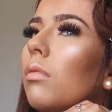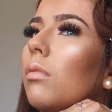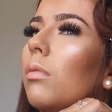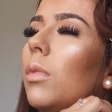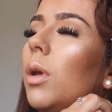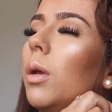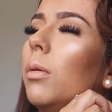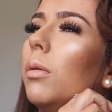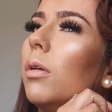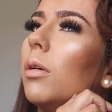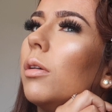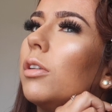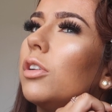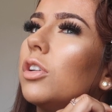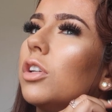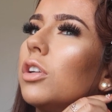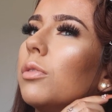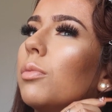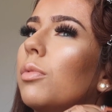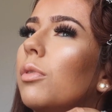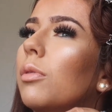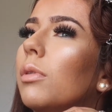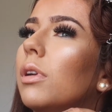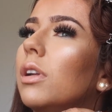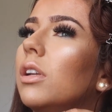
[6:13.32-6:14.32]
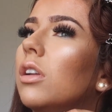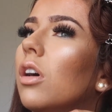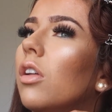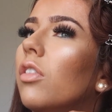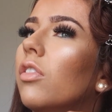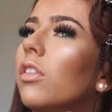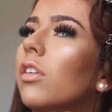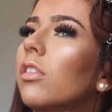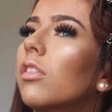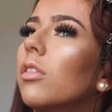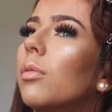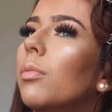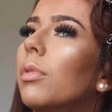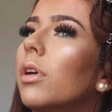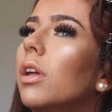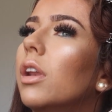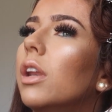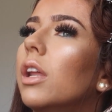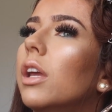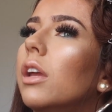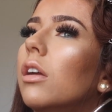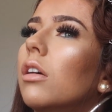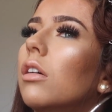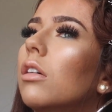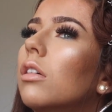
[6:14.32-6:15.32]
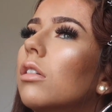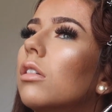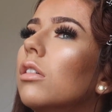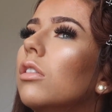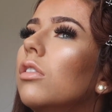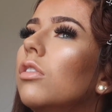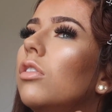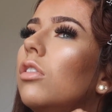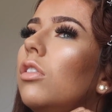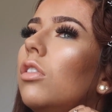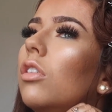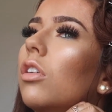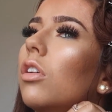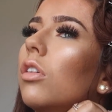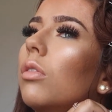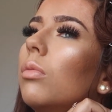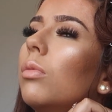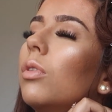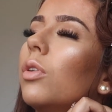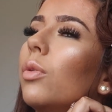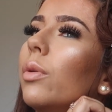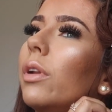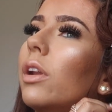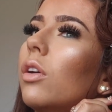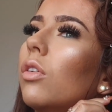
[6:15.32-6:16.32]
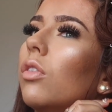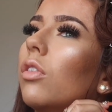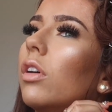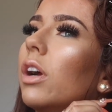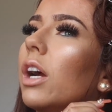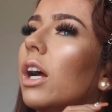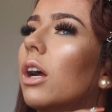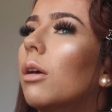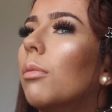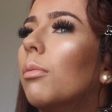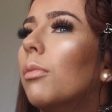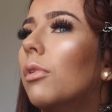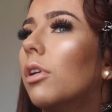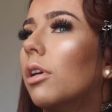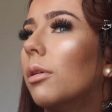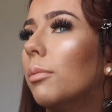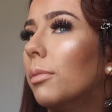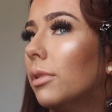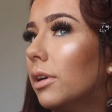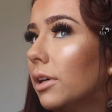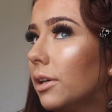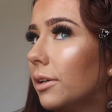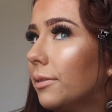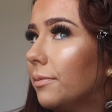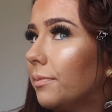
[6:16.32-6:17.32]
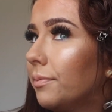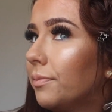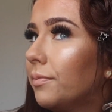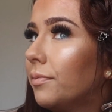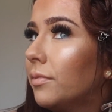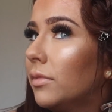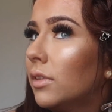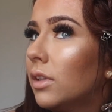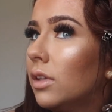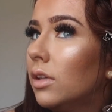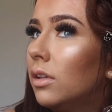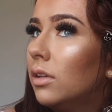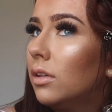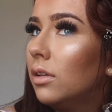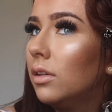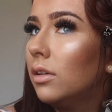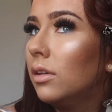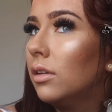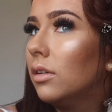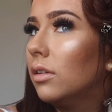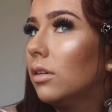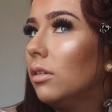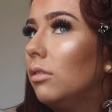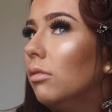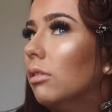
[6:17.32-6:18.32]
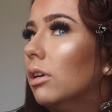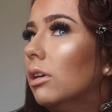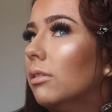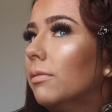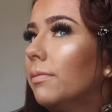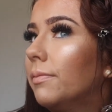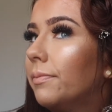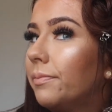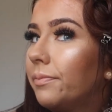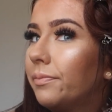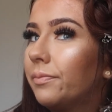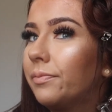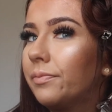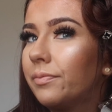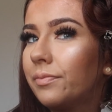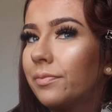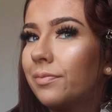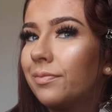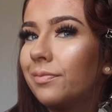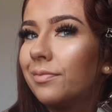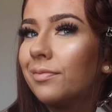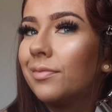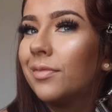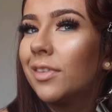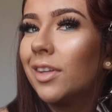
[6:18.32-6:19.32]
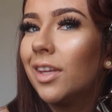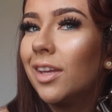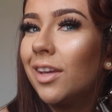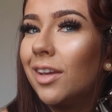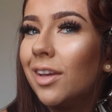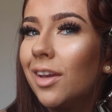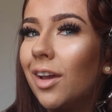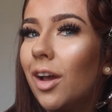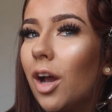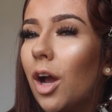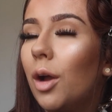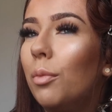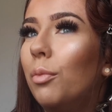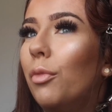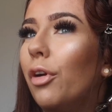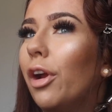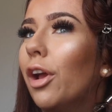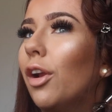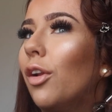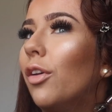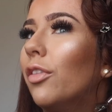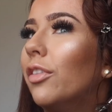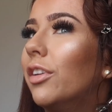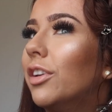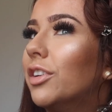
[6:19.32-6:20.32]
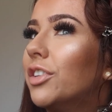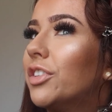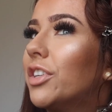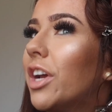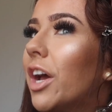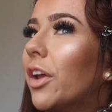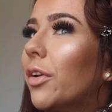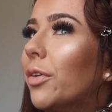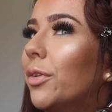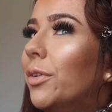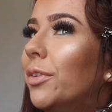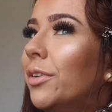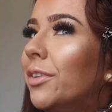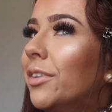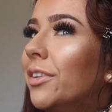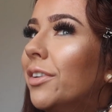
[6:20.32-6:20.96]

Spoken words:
Maybe I should have probably done this a bit neater, because, you know, doing it on camera, but oh well. I'm real on this channel.